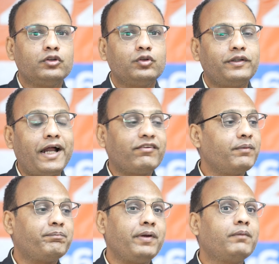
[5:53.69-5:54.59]
So that's
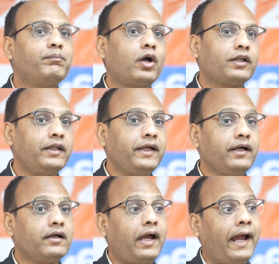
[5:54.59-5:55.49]
a big
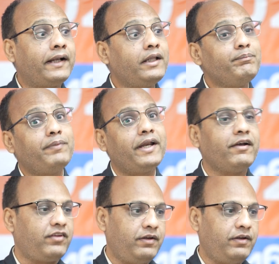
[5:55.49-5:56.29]
bottleneck at the parents'